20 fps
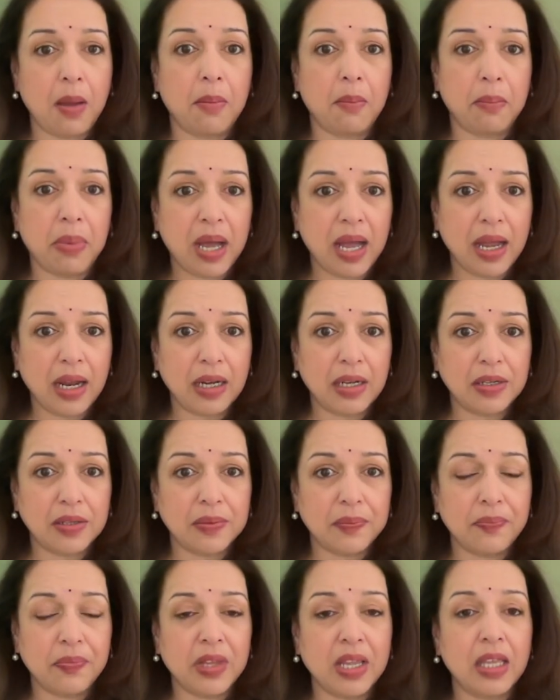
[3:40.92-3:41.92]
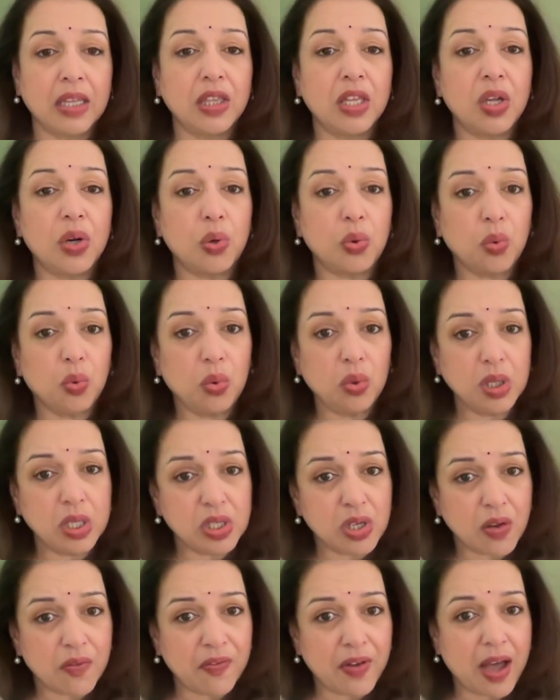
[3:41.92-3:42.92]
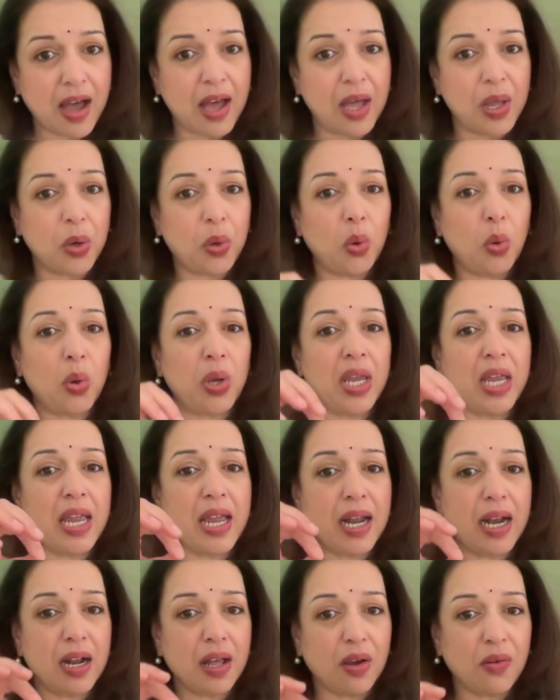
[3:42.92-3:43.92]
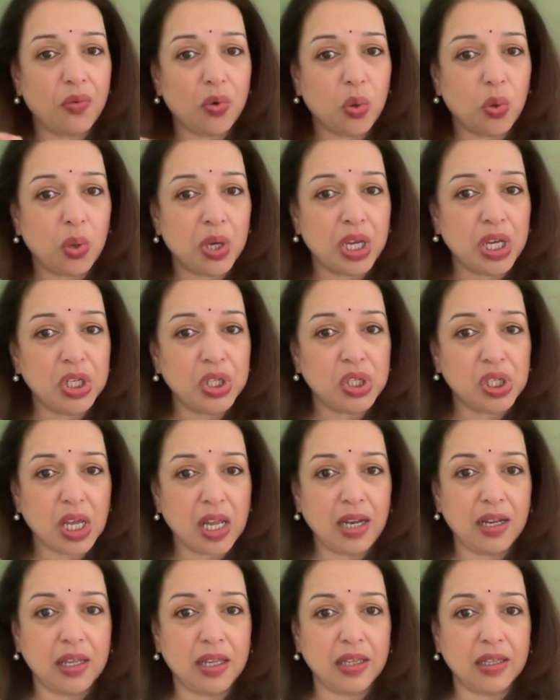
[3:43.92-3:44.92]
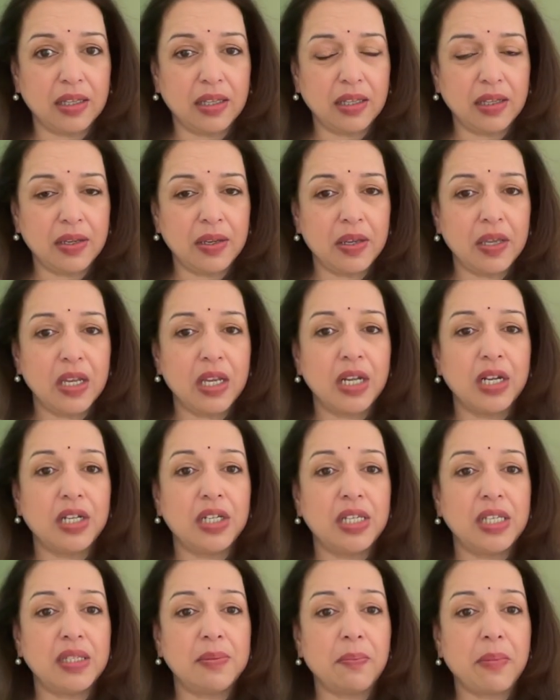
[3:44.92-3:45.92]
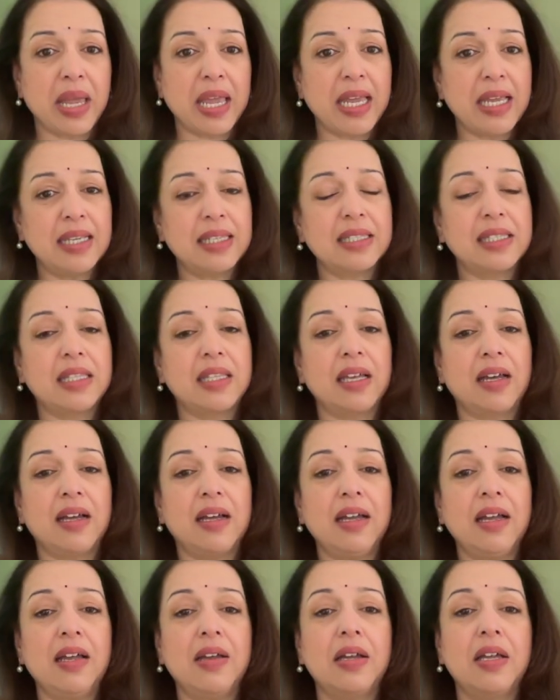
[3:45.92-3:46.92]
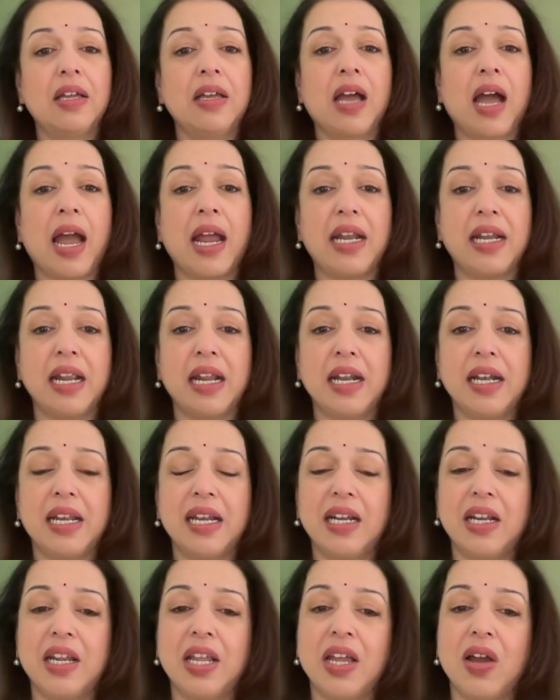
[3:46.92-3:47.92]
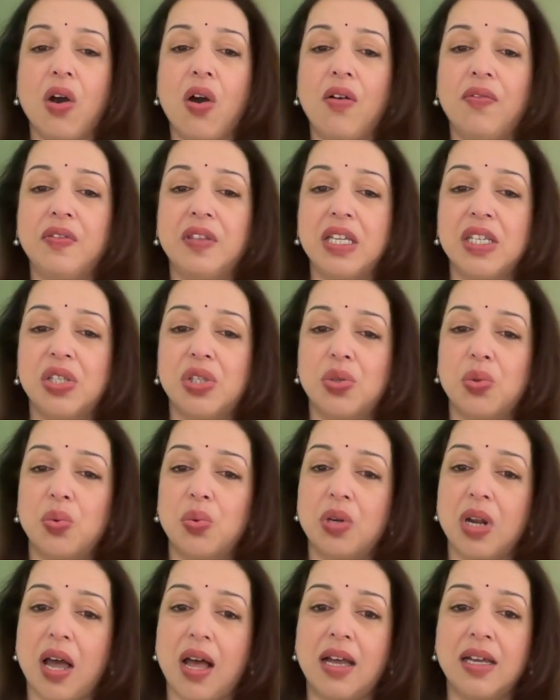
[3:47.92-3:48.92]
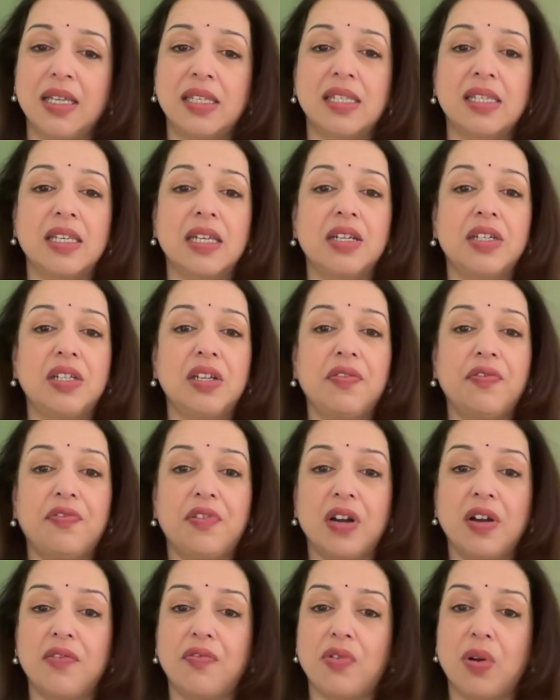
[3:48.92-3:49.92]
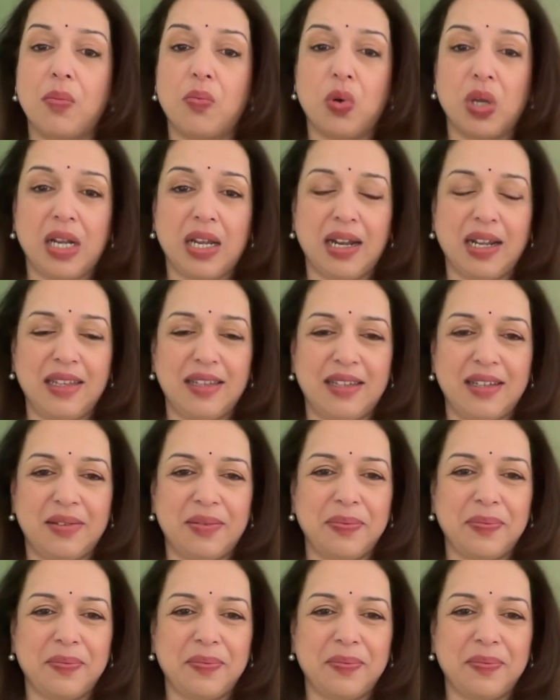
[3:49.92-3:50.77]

but the rules of Arohi and Avrohi Chalan makes the identity of these two rags different from one another.